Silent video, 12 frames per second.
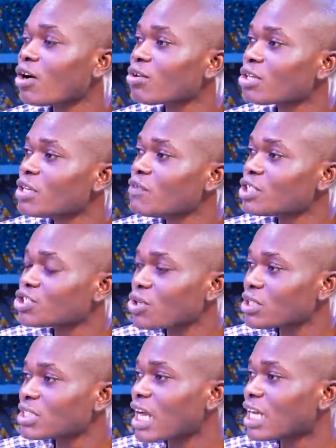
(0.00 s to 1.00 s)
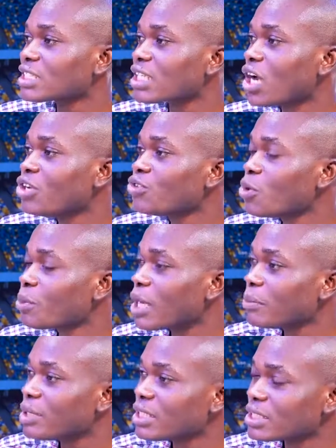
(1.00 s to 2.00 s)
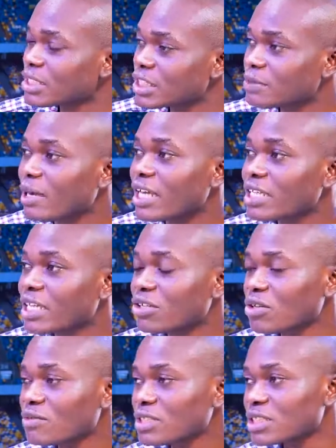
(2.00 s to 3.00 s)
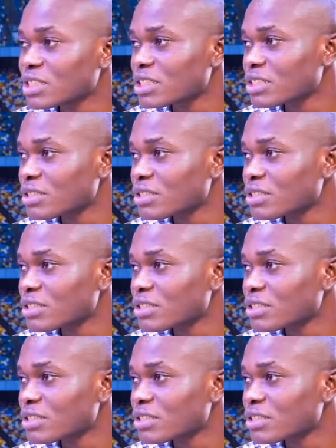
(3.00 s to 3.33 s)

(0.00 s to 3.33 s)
give a shot at European places by the end of the season.